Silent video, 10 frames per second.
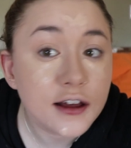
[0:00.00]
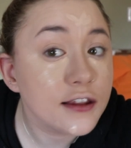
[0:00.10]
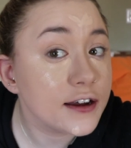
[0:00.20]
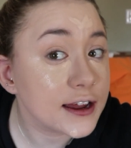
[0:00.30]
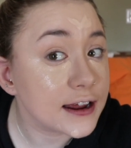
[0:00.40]

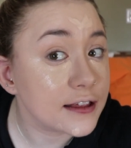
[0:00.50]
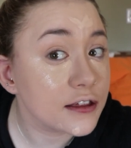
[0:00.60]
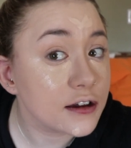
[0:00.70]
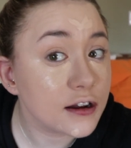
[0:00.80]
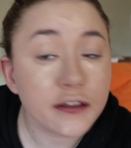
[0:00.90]
Look at it.
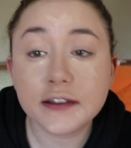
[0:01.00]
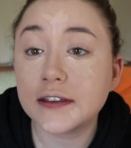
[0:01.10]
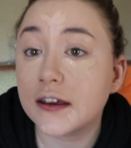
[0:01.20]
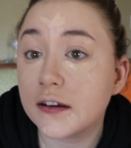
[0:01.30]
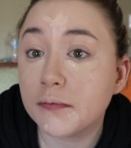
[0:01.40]
Look at all this
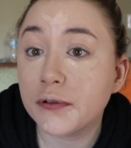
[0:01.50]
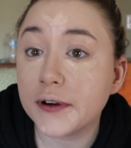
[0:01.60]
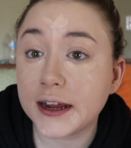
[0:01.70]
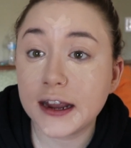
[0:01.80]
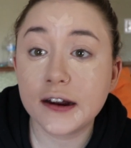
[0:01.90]

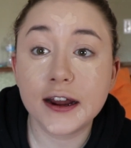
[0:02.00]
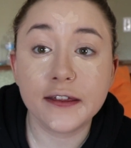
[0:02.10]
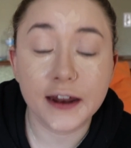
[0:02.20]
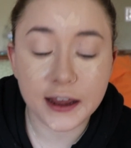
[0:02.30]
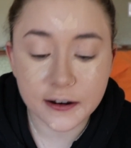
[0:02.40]
pretty area
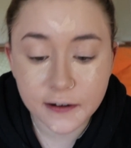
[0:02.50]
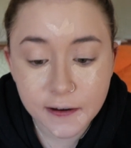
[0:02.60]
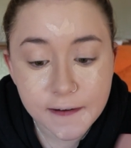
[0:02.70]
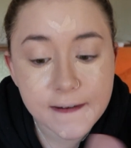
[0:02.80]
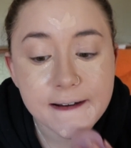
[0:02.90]
that I can
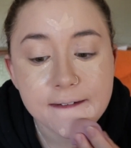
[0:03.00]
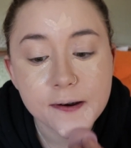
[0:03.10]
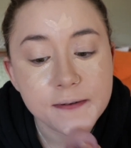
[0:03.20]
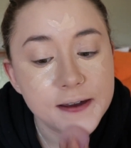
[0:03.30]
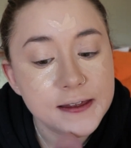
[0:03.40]

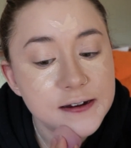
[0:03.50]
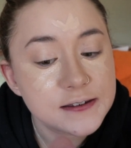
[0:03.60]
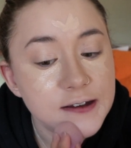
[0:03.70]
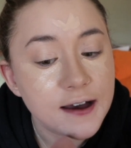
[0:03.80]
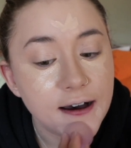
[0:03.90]
really
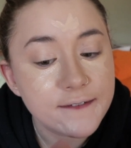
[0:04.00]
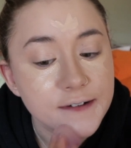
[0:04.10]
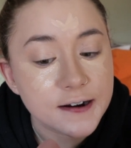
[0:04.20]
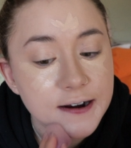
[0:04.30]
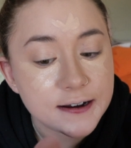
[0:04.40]
just
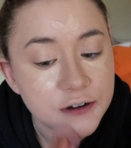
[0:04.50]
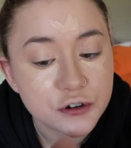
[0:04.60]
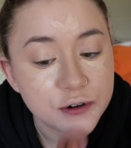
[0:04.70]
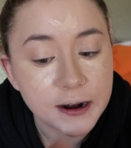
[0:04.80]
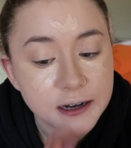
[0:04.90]
cover and
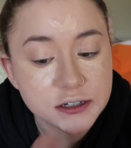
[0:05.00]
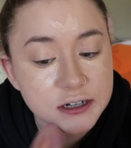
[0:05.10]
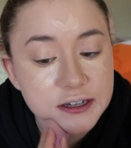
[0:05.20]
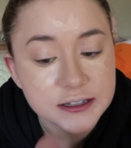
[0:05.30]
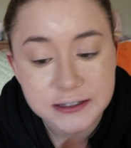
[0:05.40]
drench
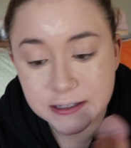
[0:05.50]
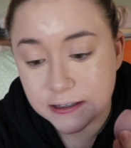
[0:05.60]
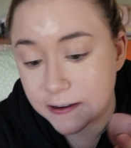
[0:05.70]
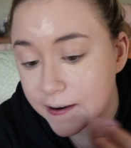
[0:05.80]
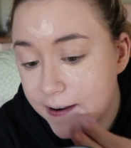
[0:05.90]
in
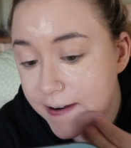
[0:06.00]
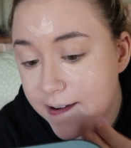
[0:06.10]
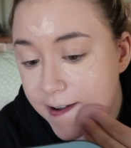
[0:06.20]
concealer.